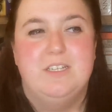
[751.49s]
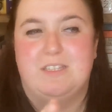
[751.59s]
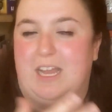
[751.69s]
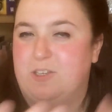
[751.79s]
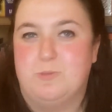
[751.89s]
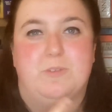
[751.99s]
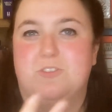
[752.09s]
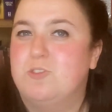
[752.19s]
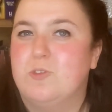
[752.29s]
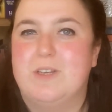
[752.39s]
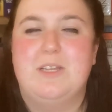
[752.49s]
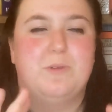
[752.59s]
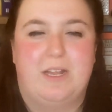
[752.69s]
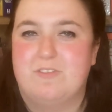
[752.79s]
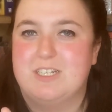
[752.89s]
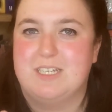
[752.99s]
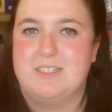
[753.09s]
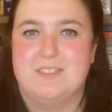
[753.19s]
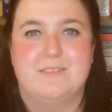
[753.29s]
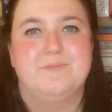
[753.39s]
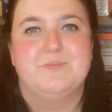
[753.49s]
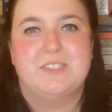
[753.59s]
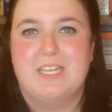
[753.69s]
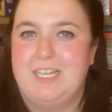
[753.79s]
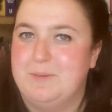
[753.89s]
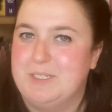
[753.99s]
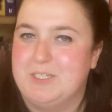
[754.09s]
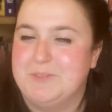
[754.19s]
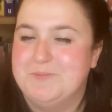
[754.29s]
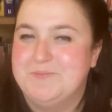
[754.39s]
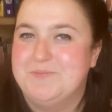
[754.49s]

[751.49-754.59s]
the actual story, whatever it is, let me know.